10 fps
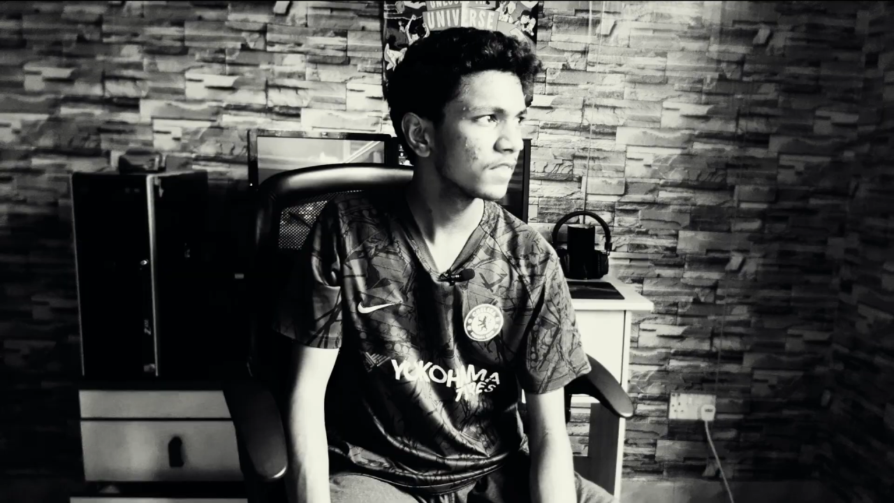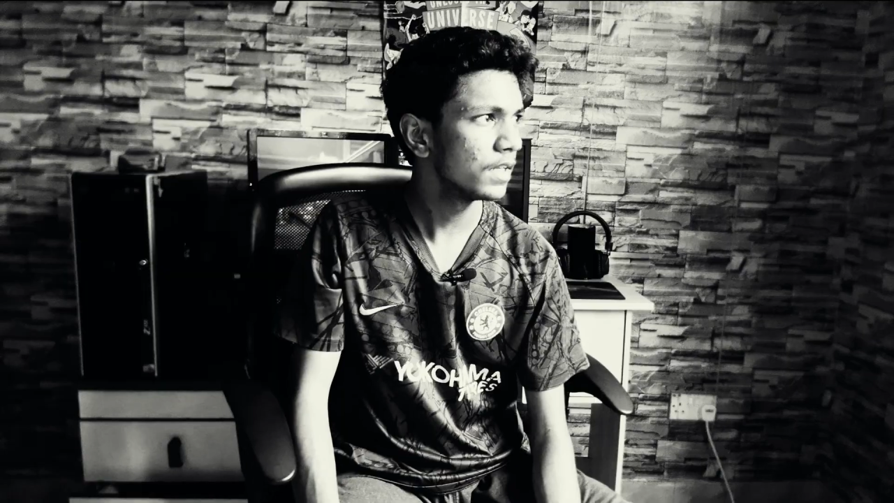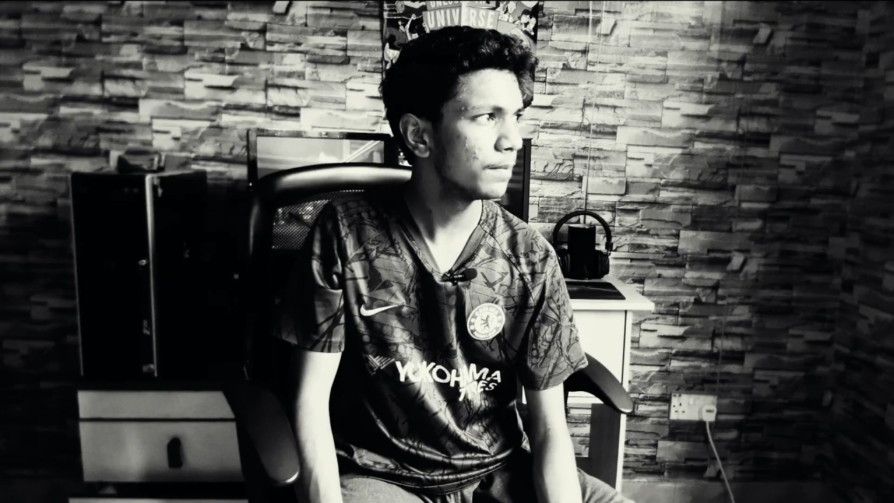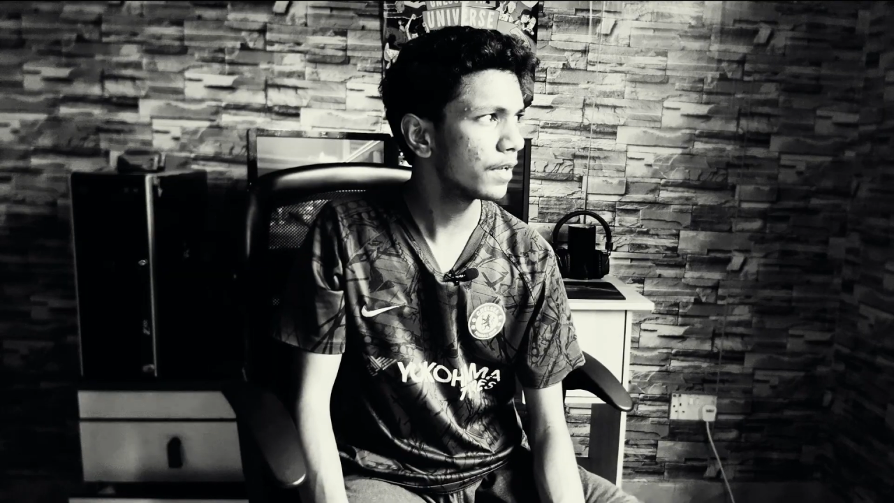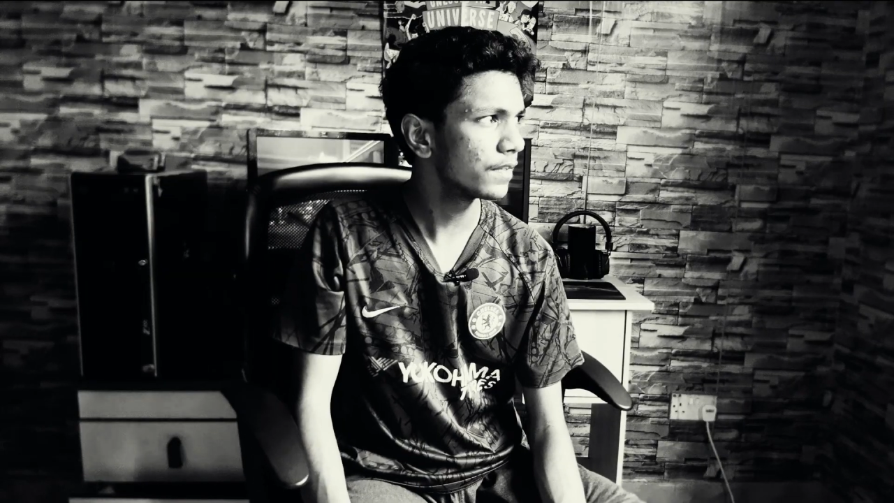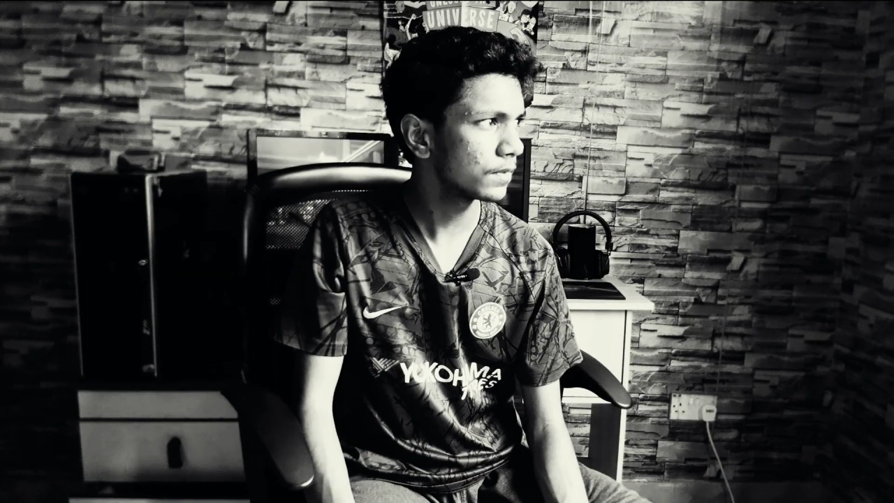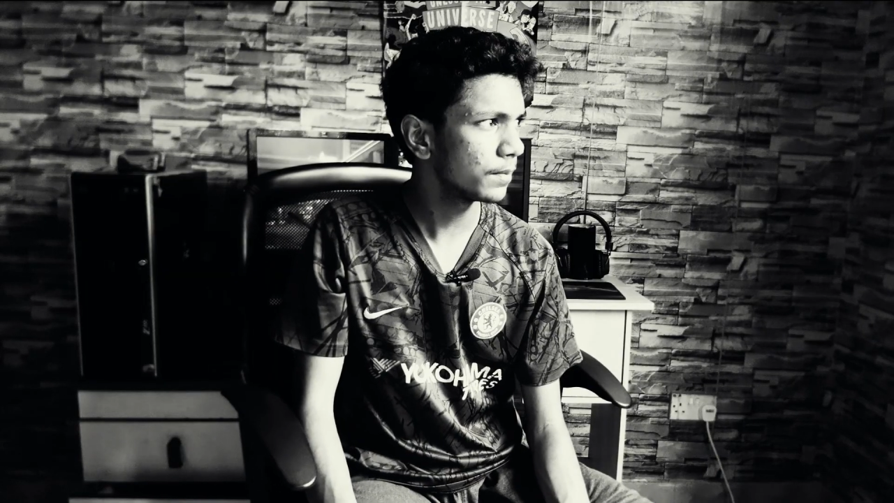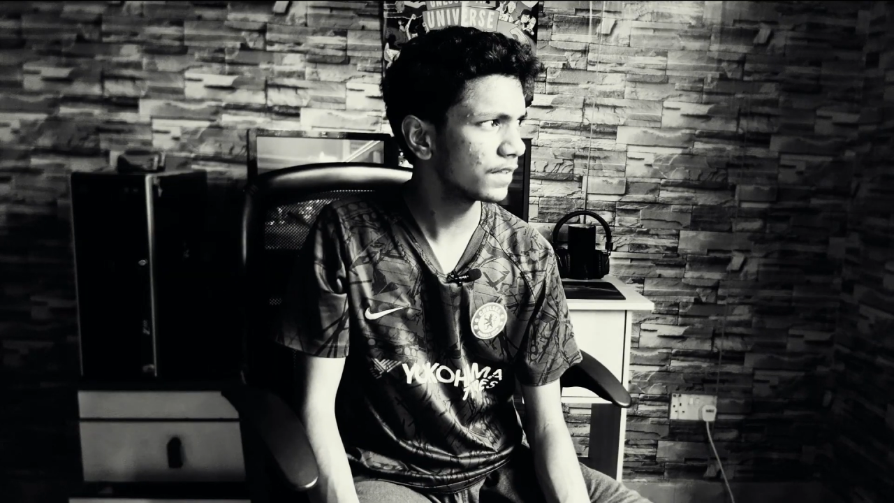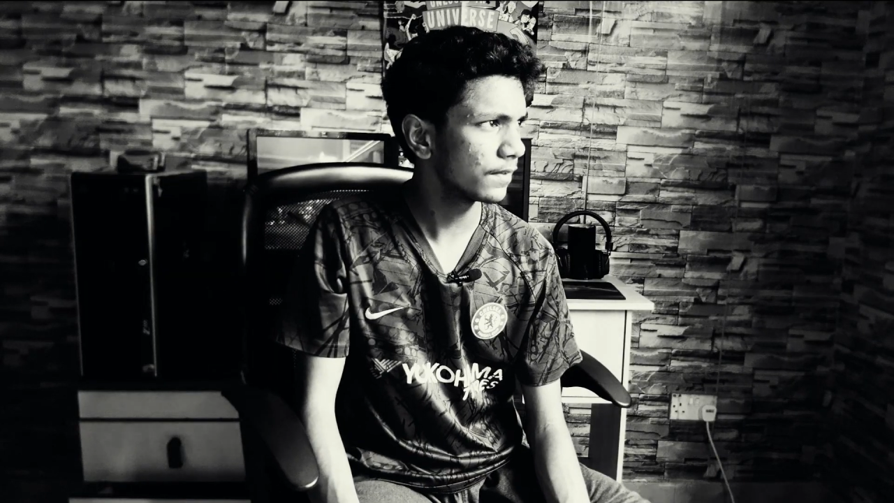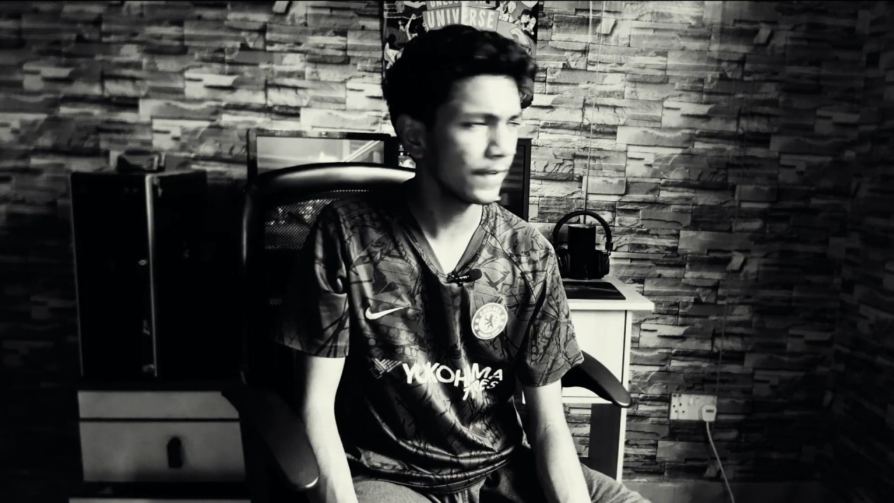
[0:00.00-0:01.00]
Depressed
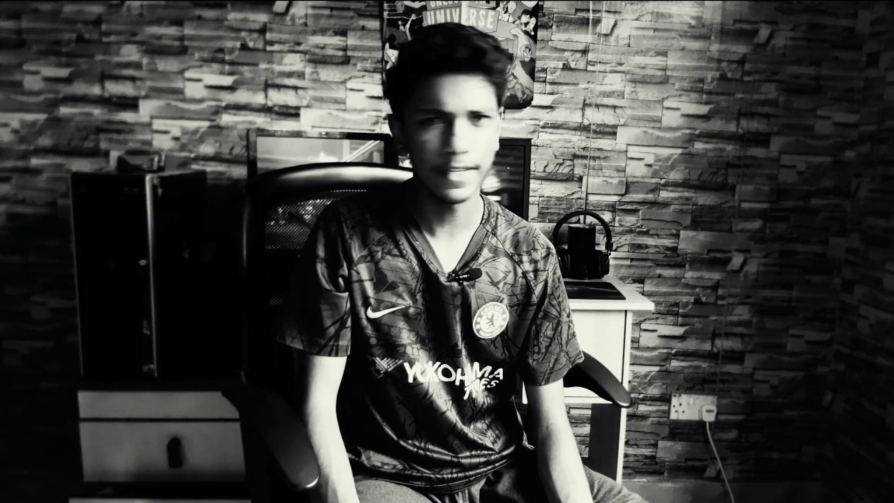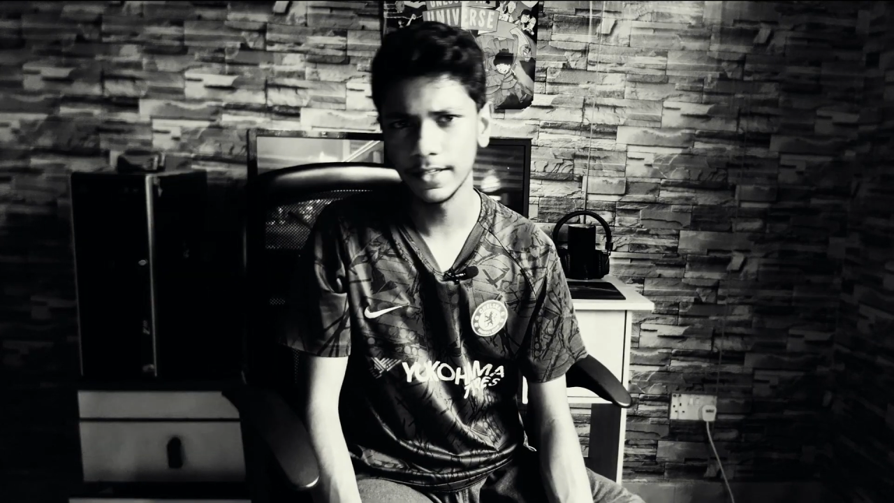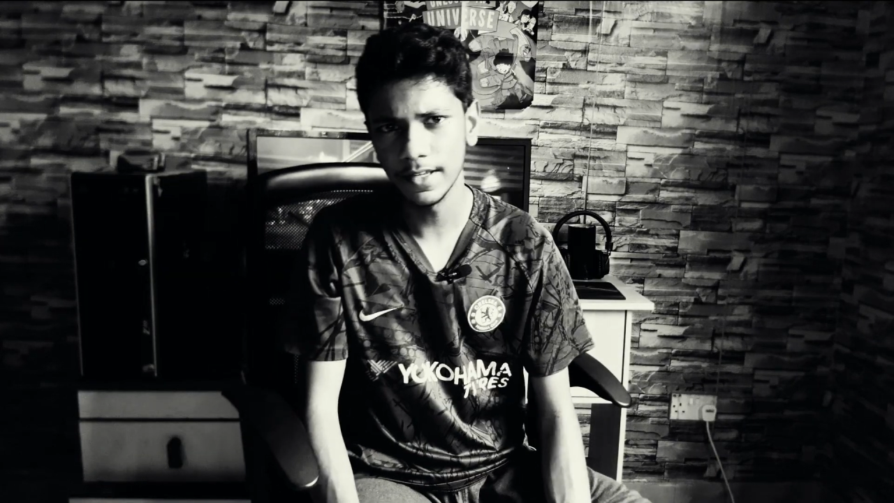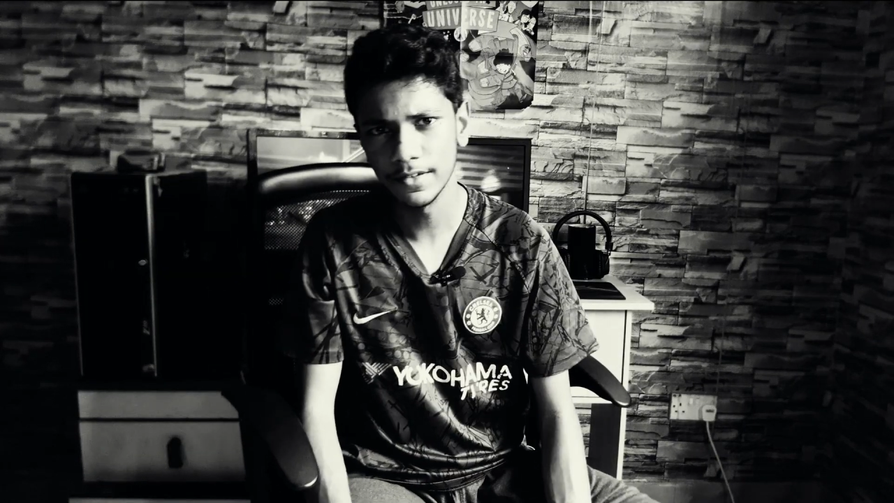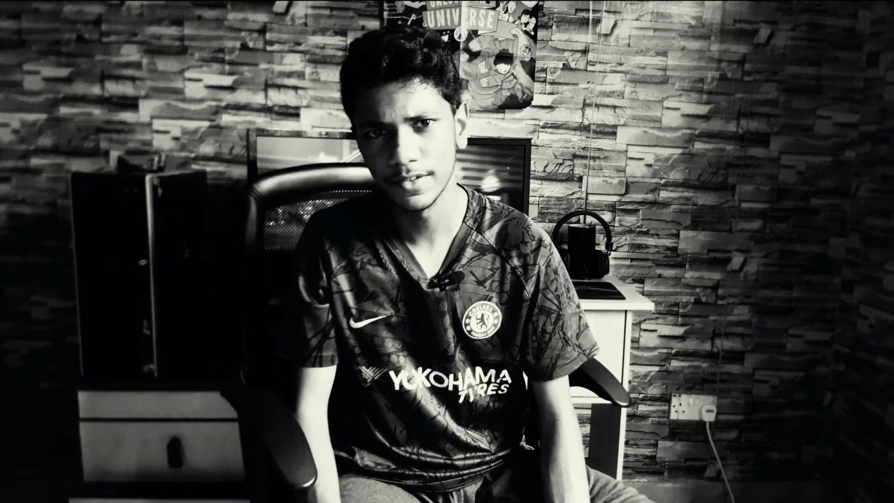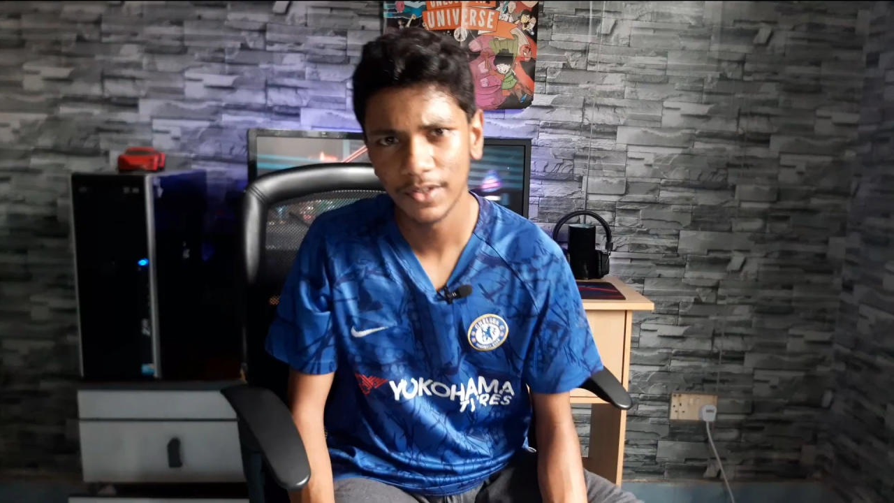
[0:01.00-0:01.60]
Barca fan again.